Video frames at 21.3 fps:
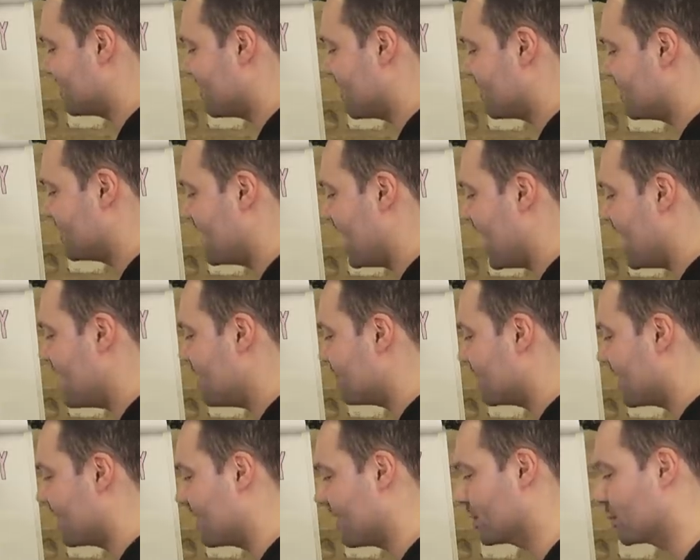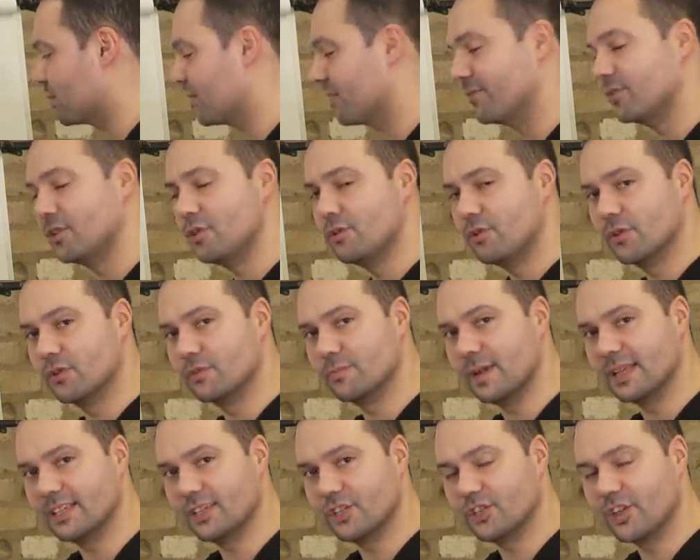to 58, and that's with a few
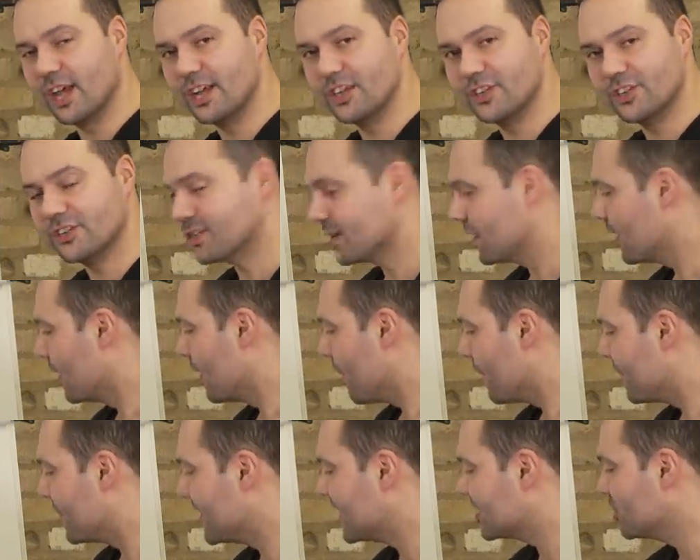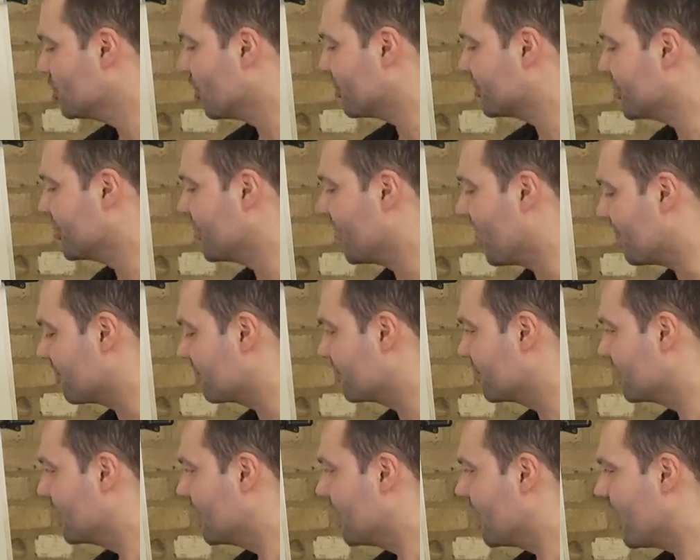cosmetic changes, but it's not enough.
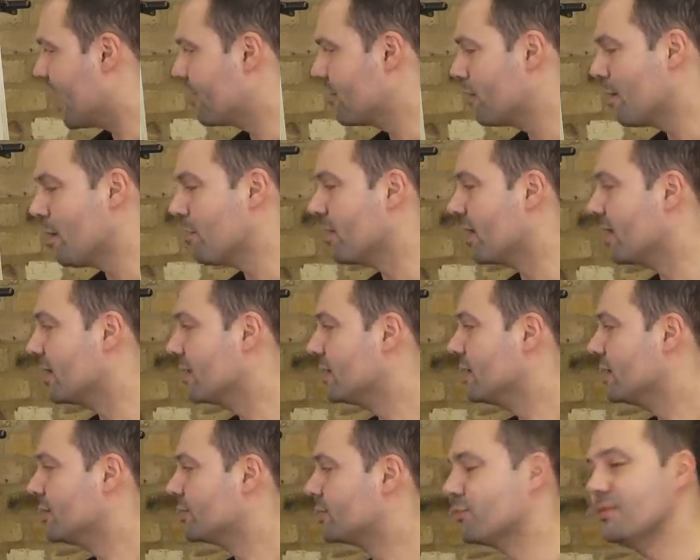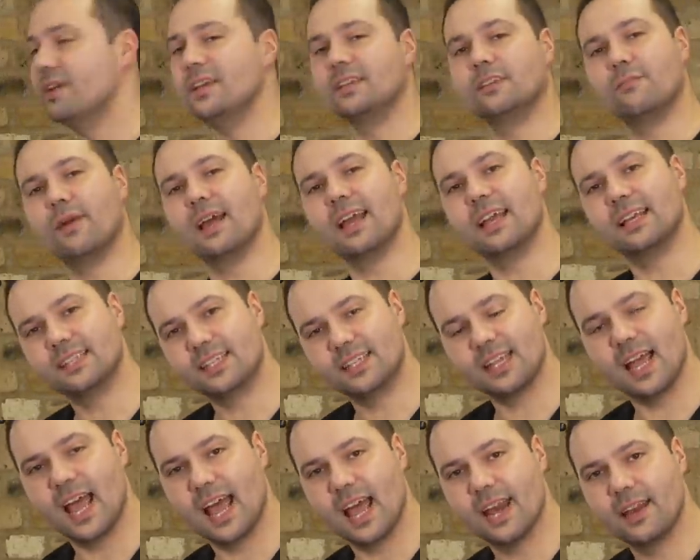And remember, Theresa May has
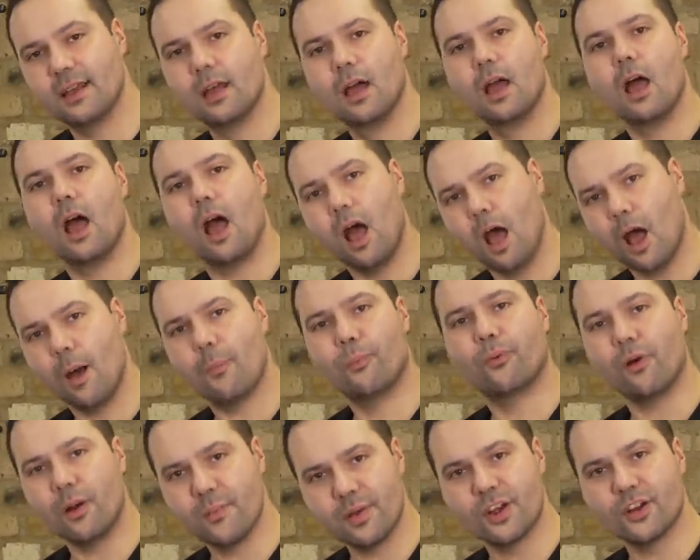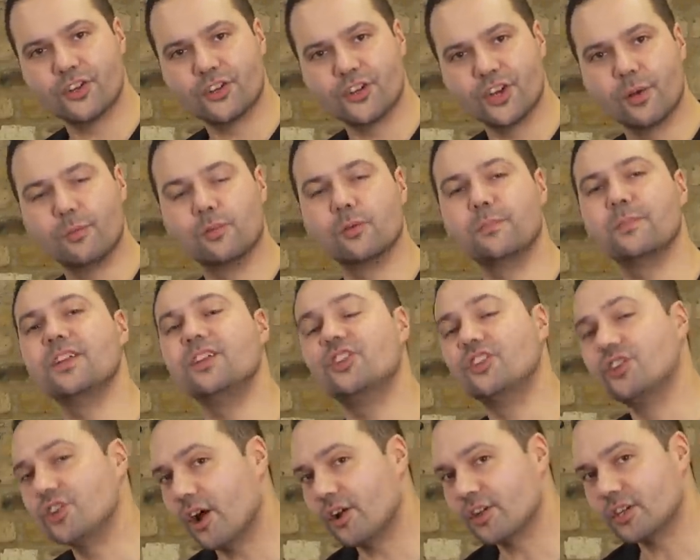said her premiership would be
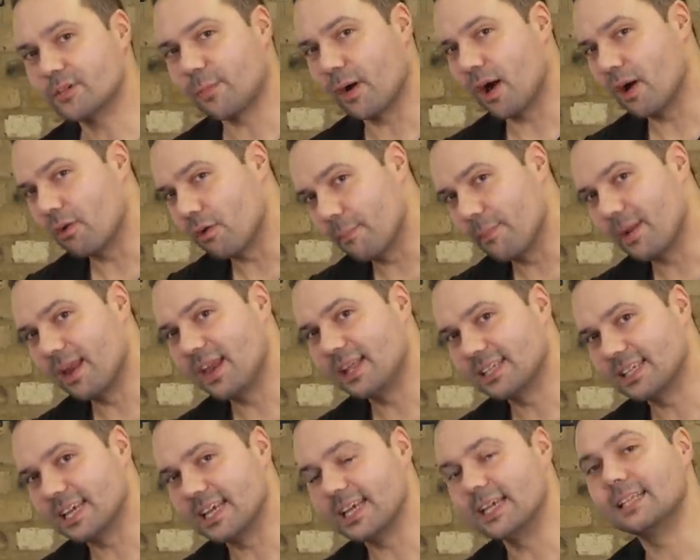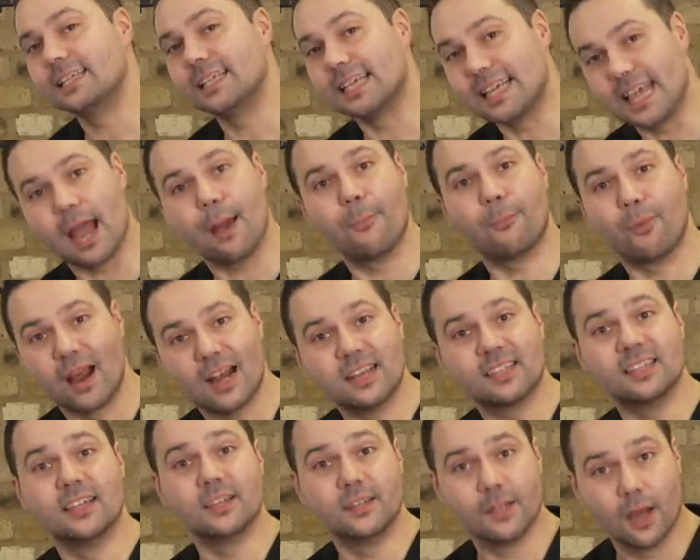judged by her ability to get
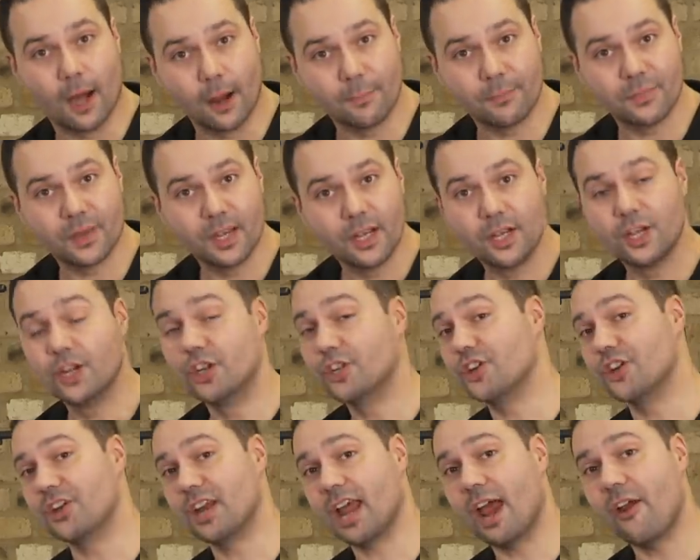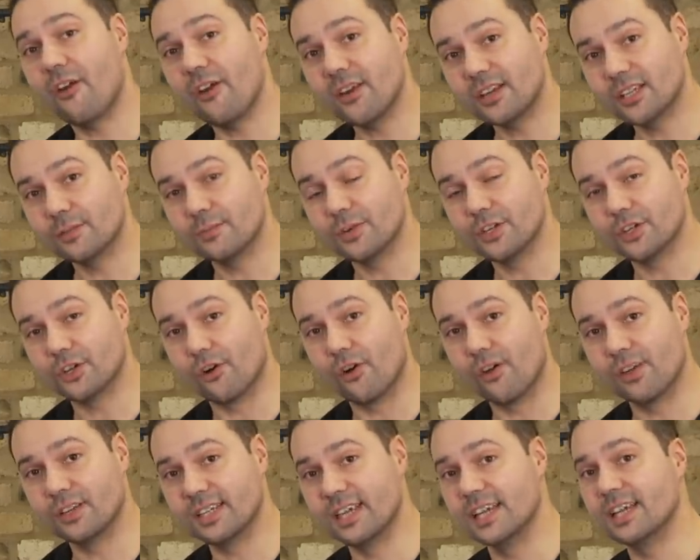Brexit done. She inherited a
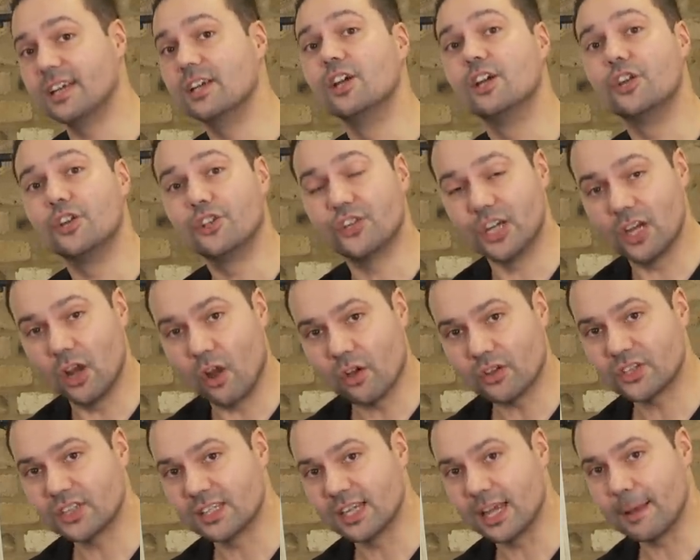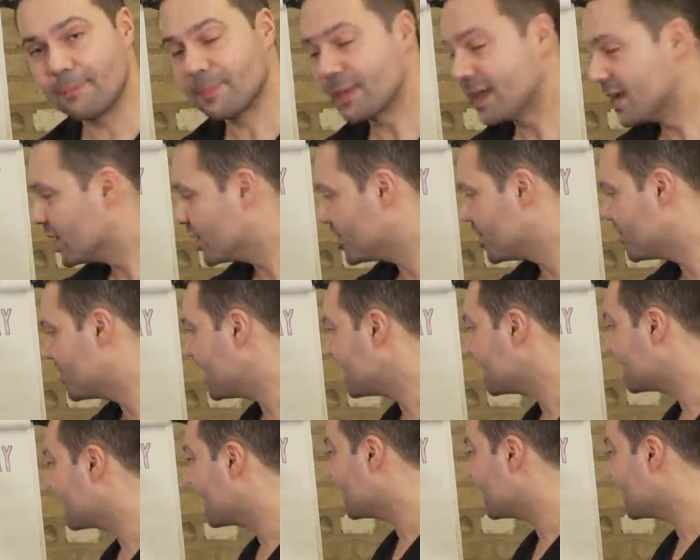majority, she lost it, she then